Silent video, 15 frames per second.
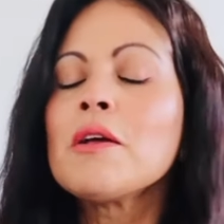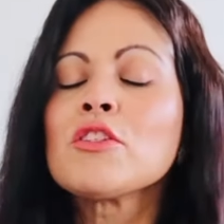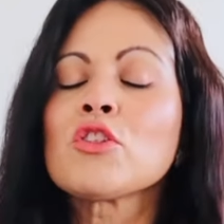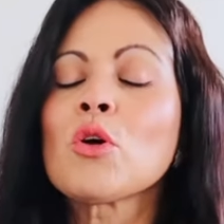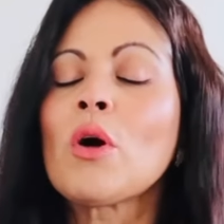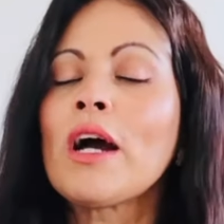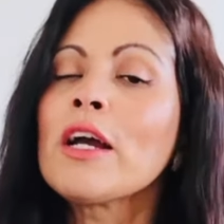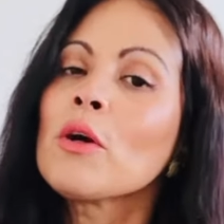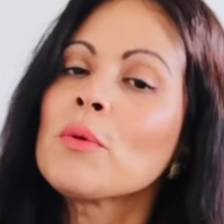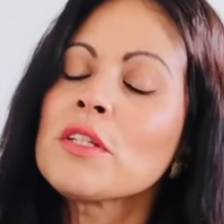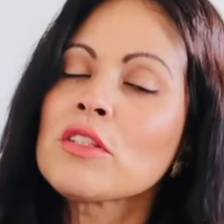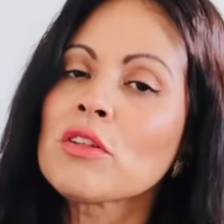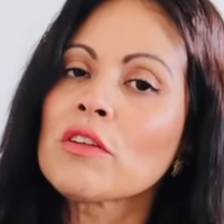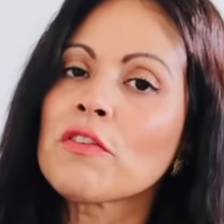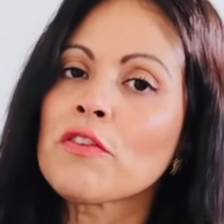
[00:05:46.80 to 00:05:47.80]
So I
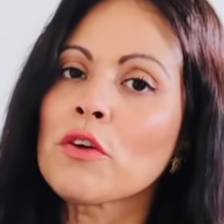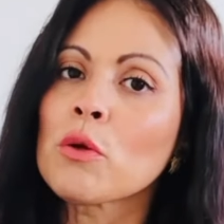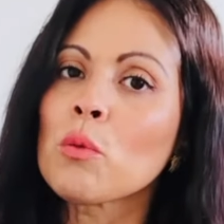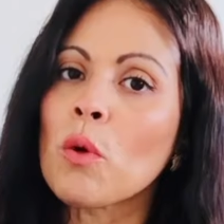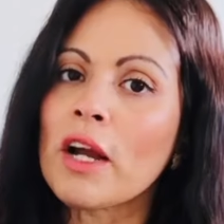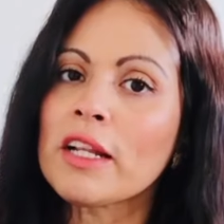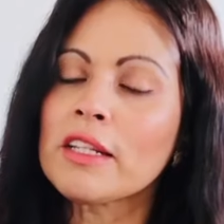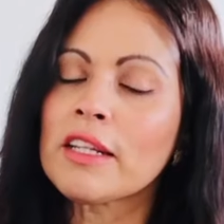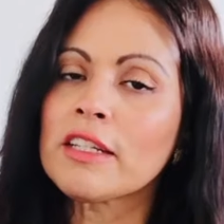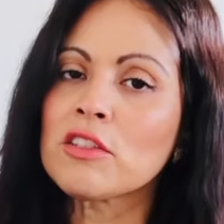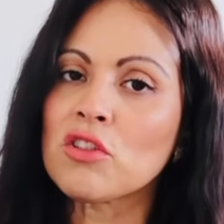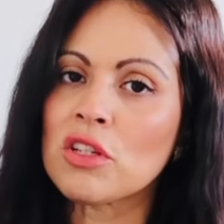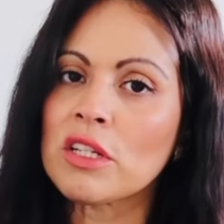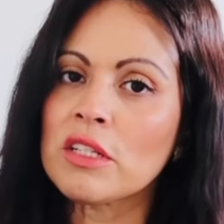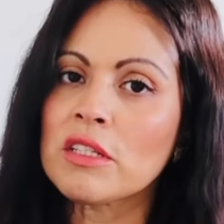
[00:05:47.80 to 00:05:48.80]
always look for wide leg
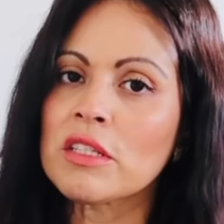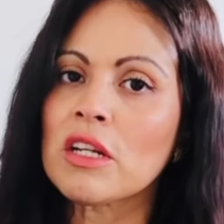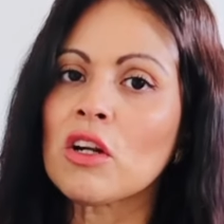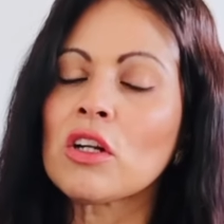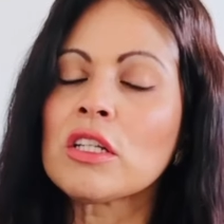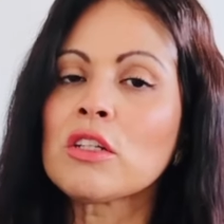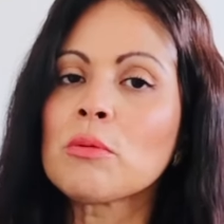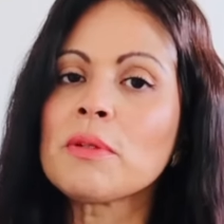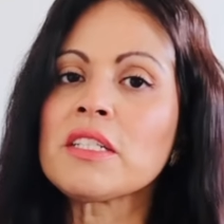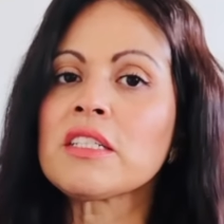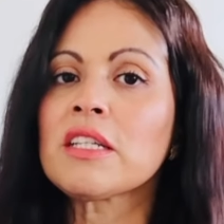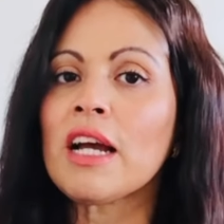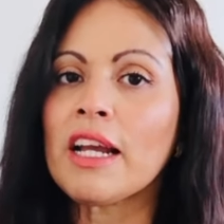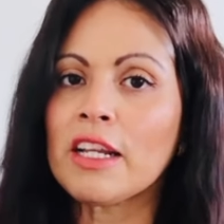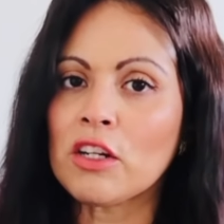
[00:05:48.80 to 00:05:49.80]
jeans that are a little bit
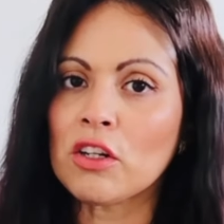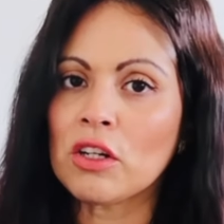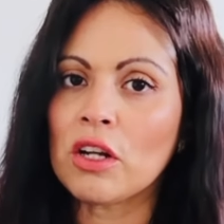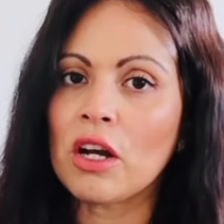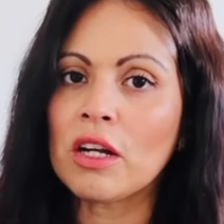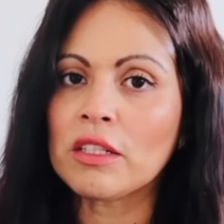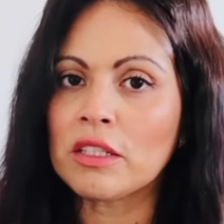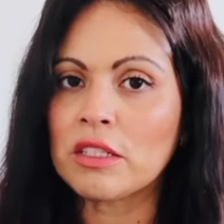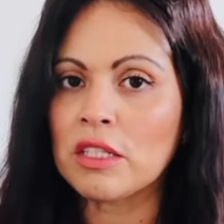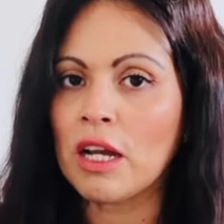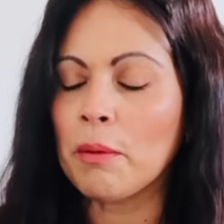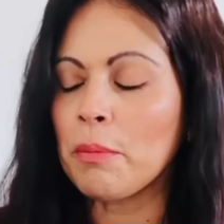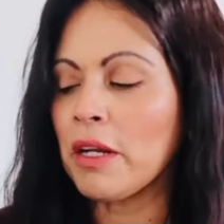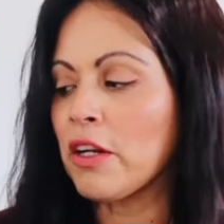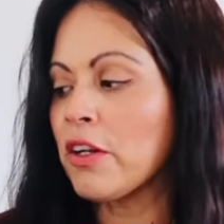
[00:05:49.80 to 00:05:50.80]
tighter on the
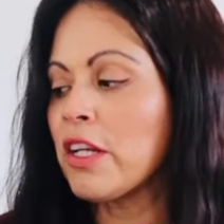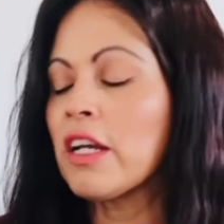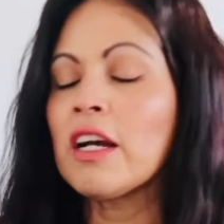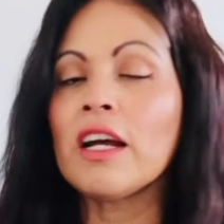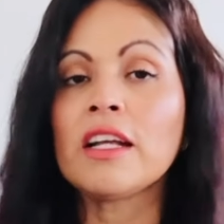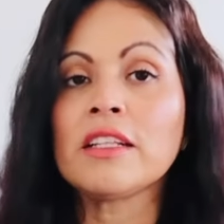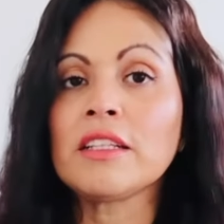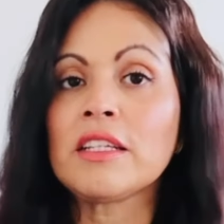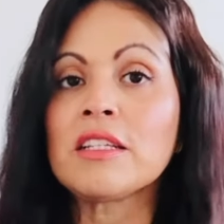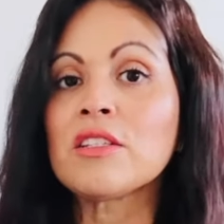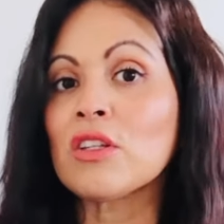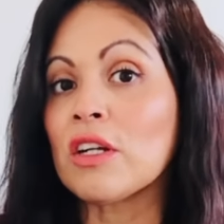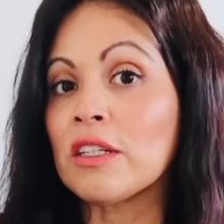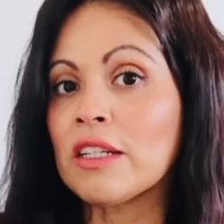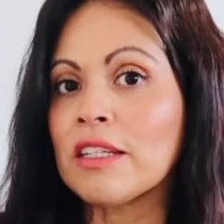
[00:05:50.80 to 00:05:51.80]
top area, and
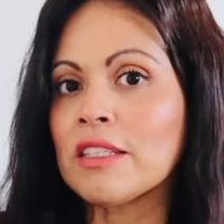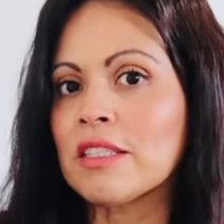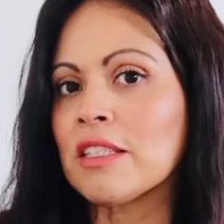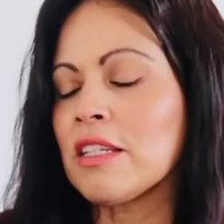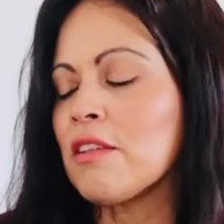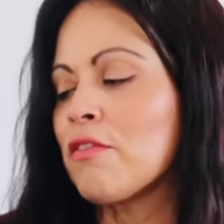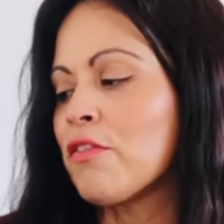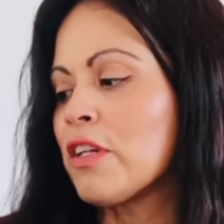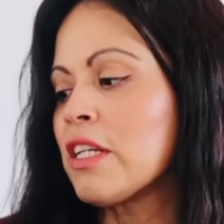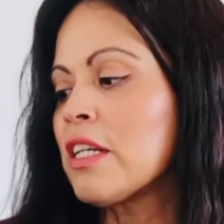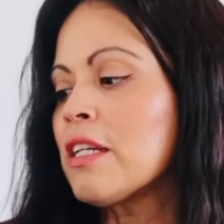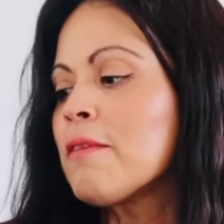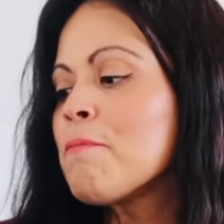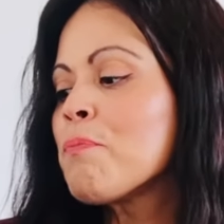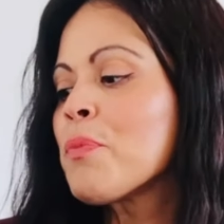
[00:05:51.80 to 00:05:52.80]
these are nicely
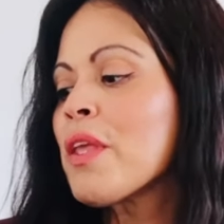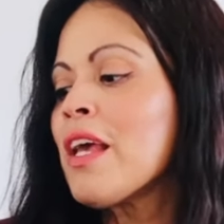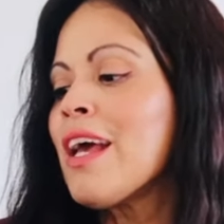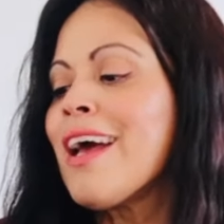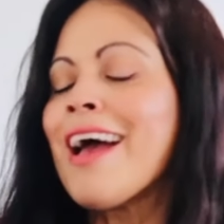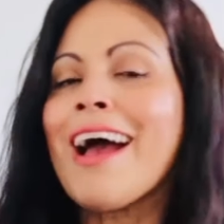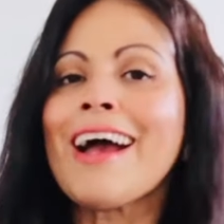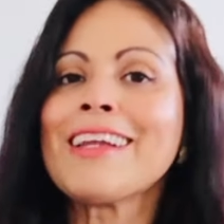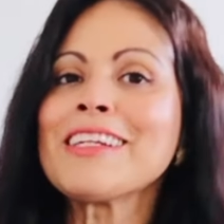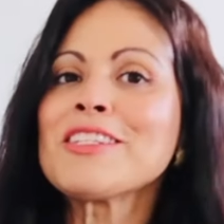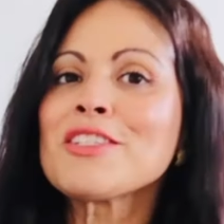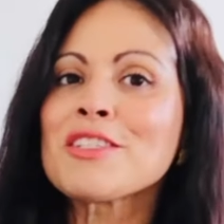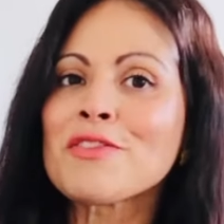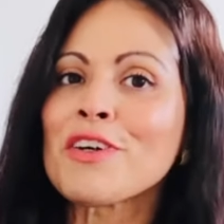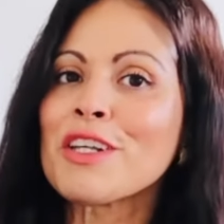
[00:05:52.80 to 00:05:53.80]
fitted. And I
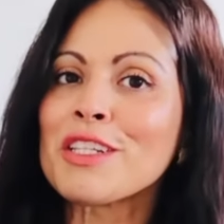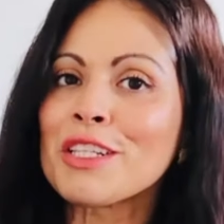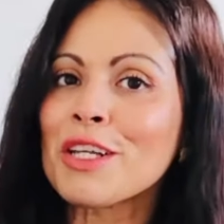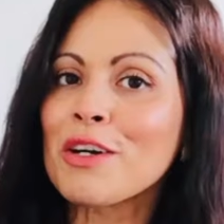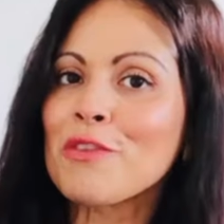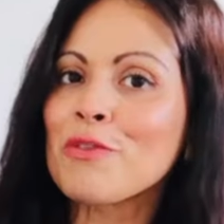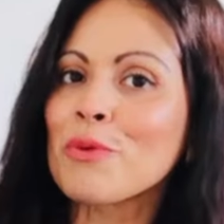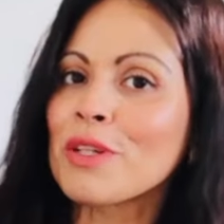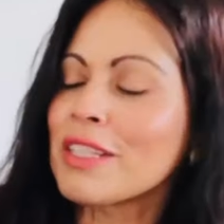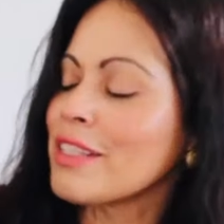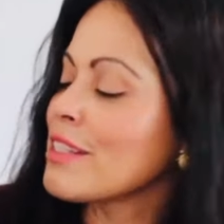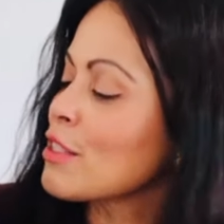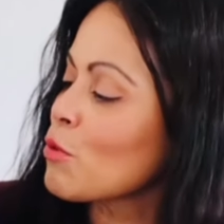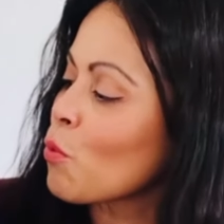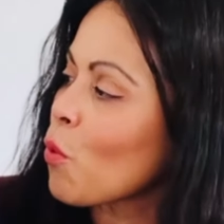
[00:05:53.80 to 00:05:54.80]
just fell in love with
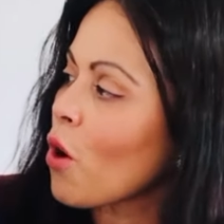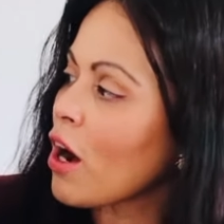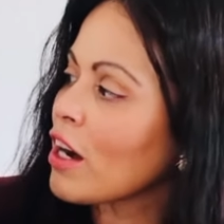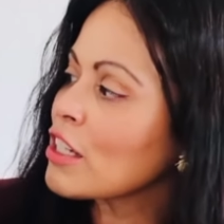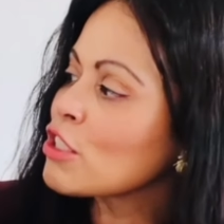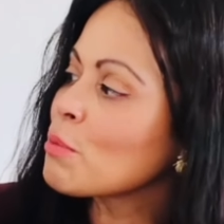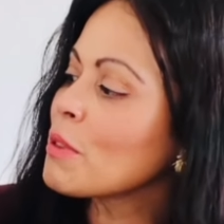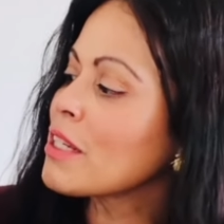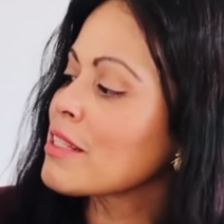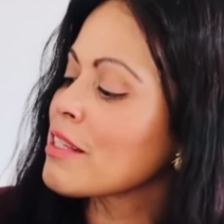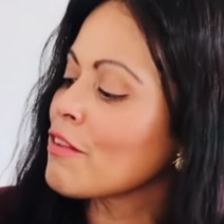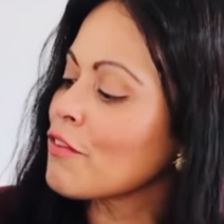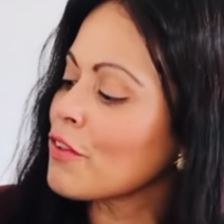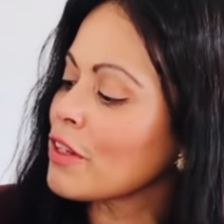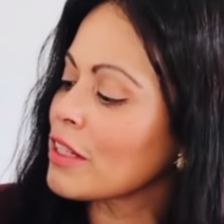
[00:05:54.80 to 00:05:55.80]
this wash because
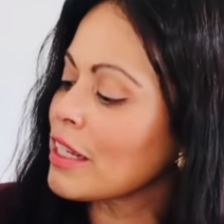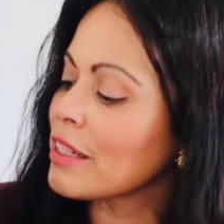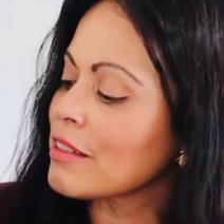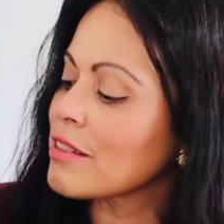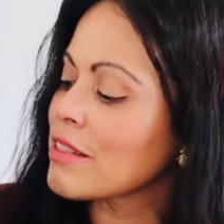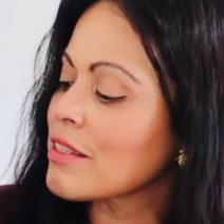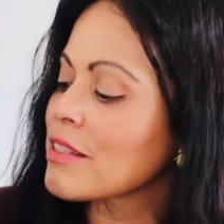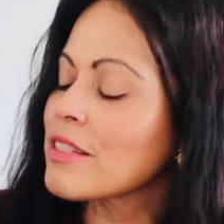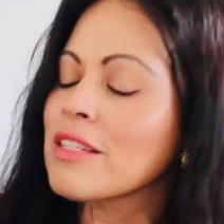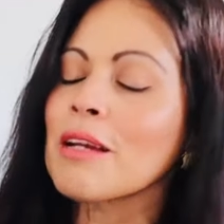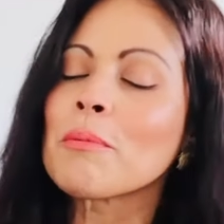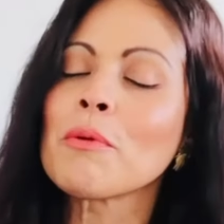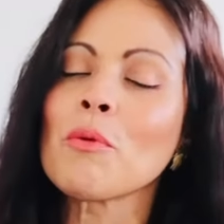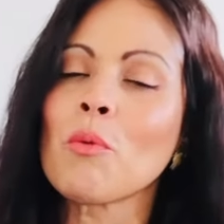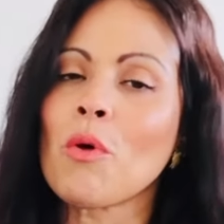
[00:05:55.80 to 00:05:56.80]
I feel like this is a
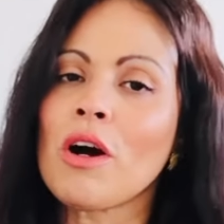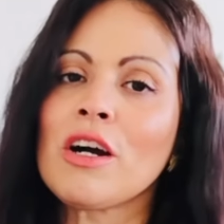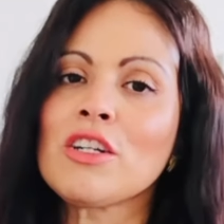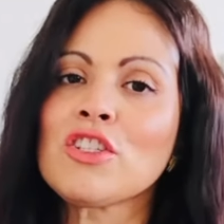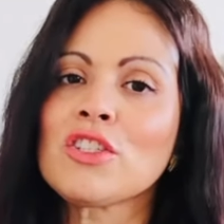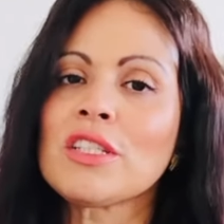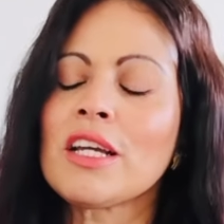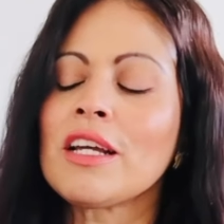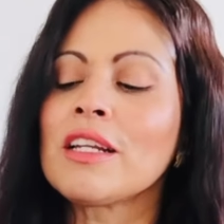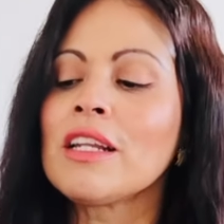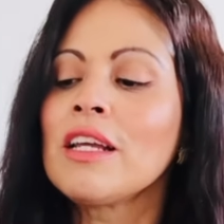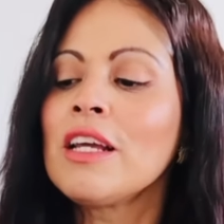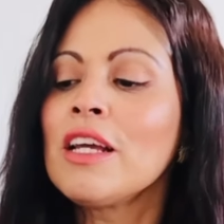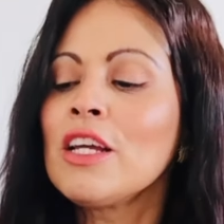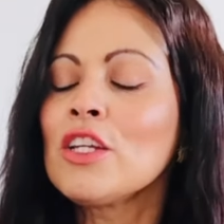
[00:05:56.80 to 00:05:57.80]
type of wash that
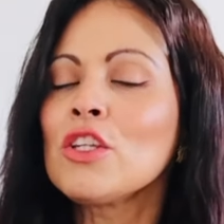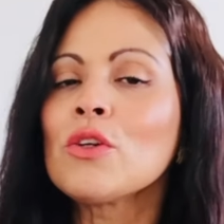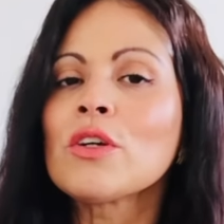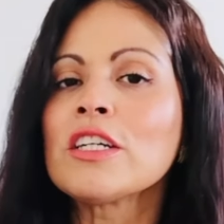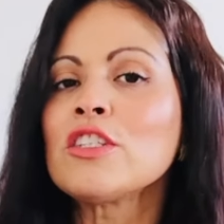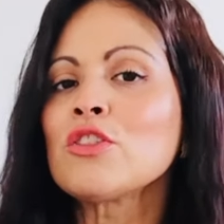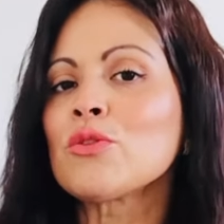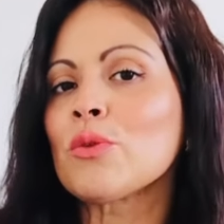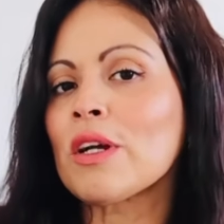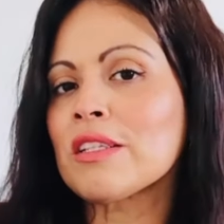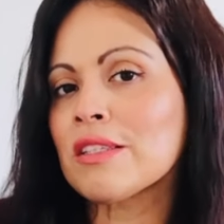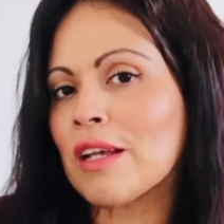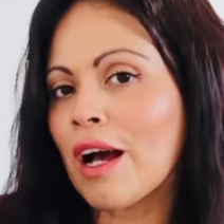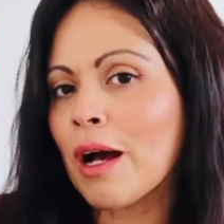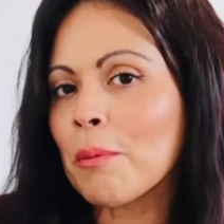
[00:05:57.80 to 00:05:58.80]
you can
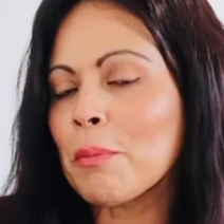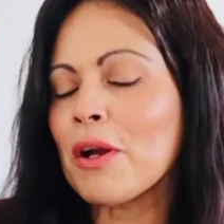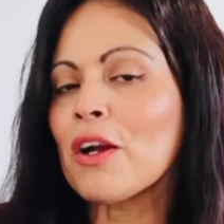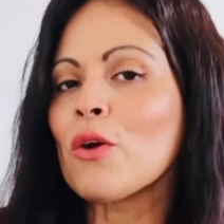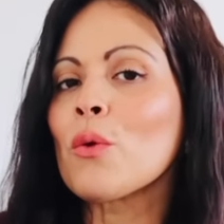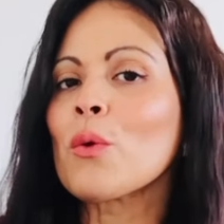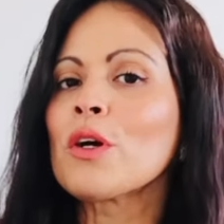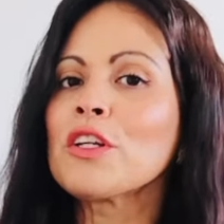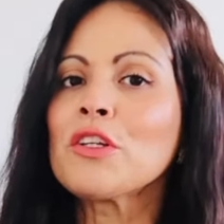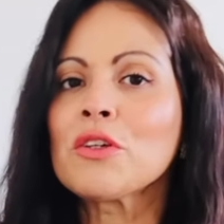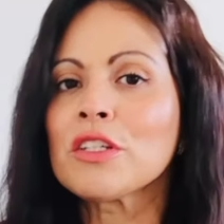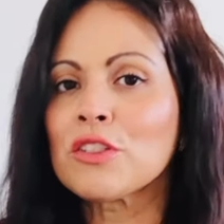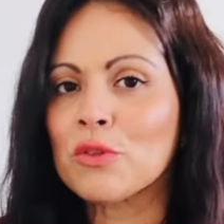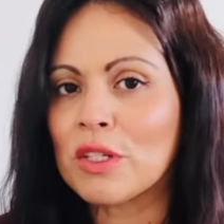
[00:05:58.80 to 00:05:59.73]
dress up or you can